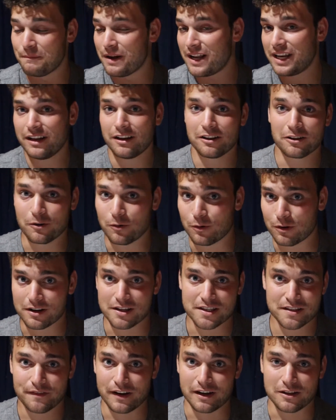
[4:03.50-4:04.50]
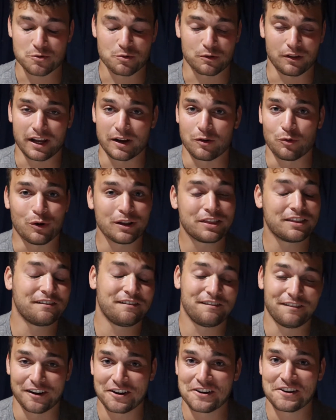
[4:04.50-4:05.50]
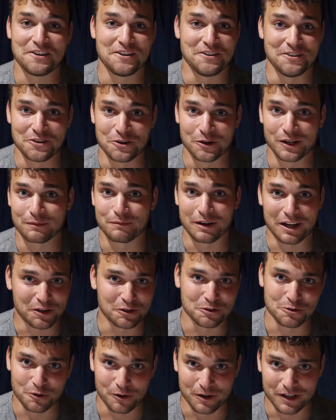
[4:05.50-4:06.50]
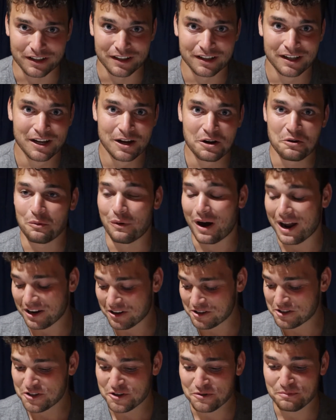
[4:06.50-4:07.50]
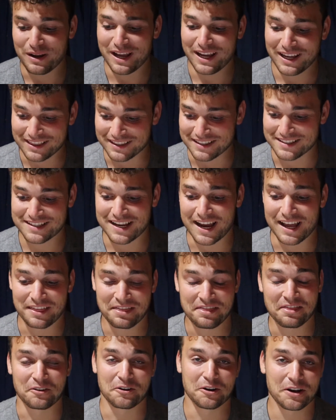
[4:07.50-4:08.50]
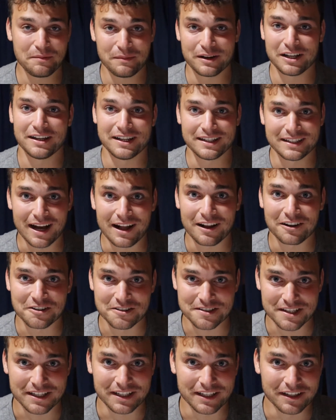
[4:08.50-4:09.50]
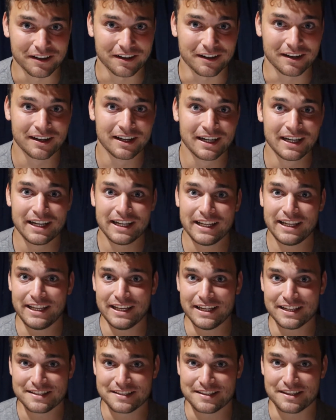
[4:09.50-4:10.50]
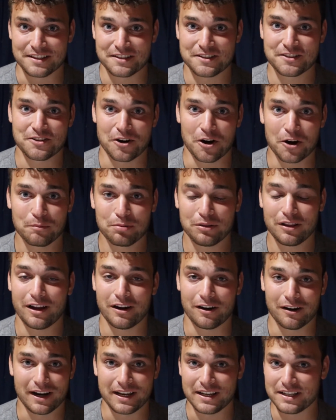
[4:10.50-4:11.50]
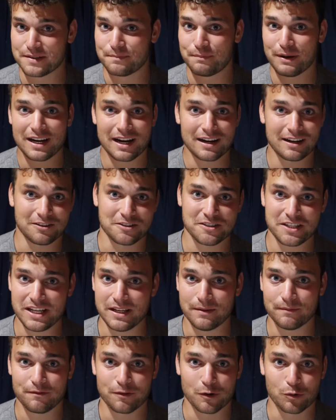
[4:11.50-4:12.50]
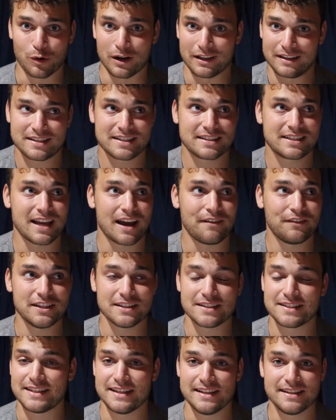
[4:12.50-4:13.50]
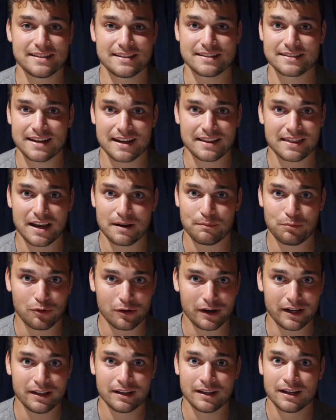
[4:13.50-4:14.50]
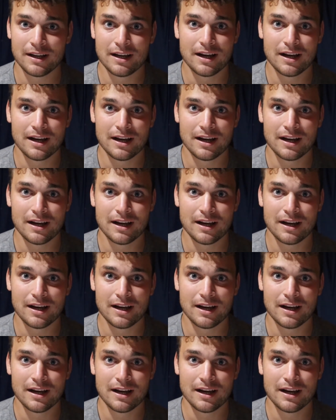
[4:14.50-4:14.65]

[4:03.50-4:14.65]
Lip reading: many other Hornets fans were like, "What the fuck are you doing, Michael Jordan? Why aren't you paying this guy $30 million a year? He is the star player, and he's been on our team for, 7 seasons at that point,